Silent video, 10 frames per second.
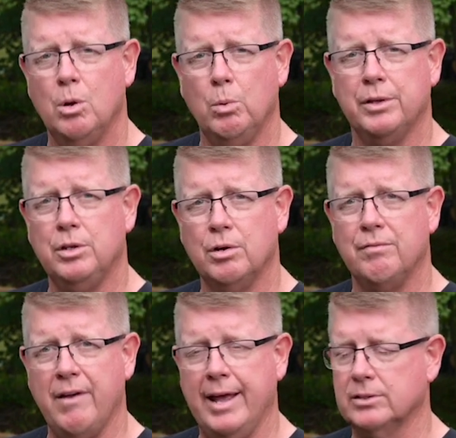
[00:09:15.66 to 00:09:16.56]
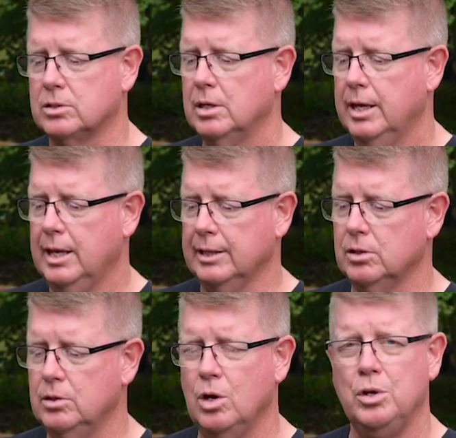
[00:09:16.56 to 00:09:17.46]
with your vents, get
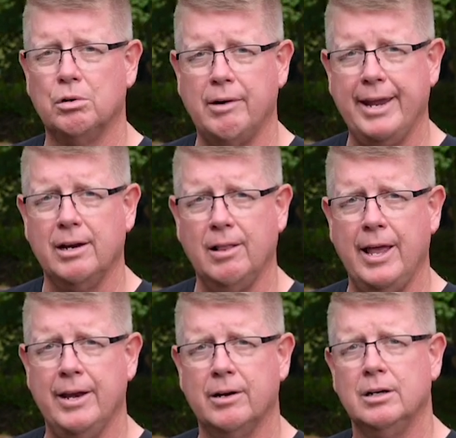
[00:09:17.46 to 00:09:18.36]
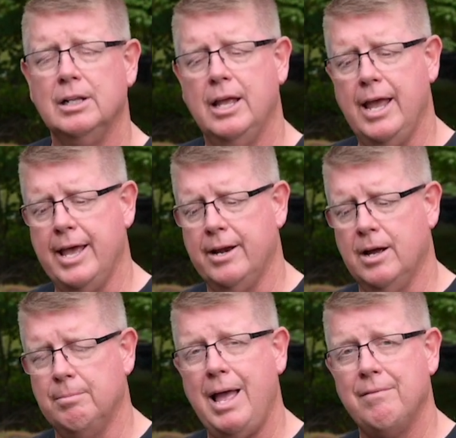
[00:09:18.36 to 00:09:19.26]
to know your regulator, and
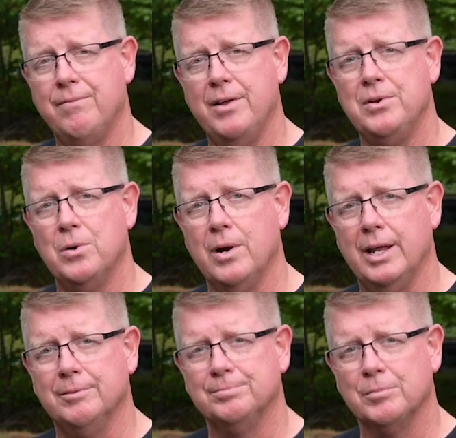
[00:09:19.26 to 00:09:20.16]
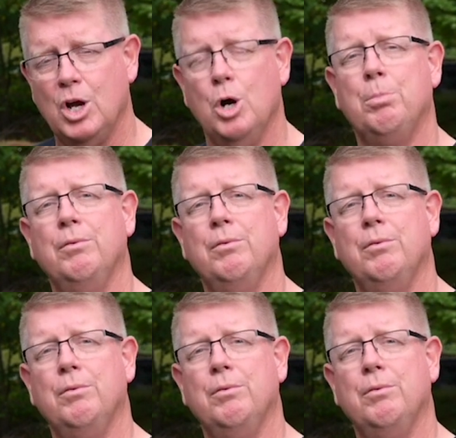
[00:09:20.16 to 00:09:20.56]
have fun doing it. I hope